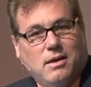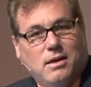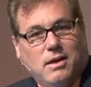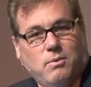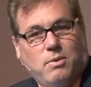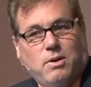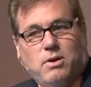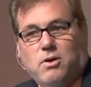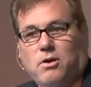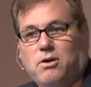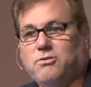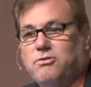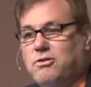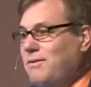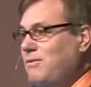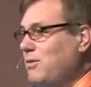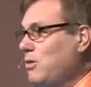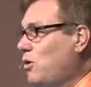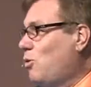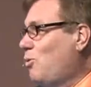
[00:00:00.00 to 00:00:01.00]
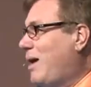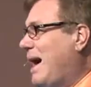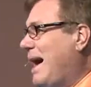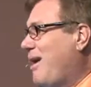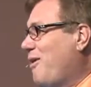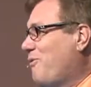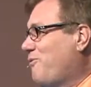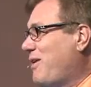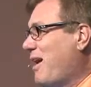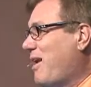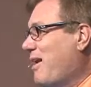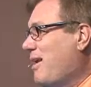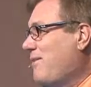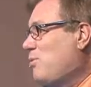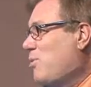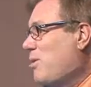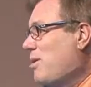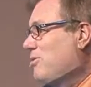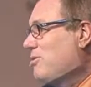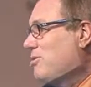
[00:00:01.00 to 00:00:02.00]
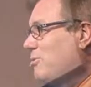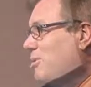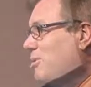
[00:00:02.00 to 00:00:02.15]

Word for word: It wouldn't hurt us to have a little wildfire every once in a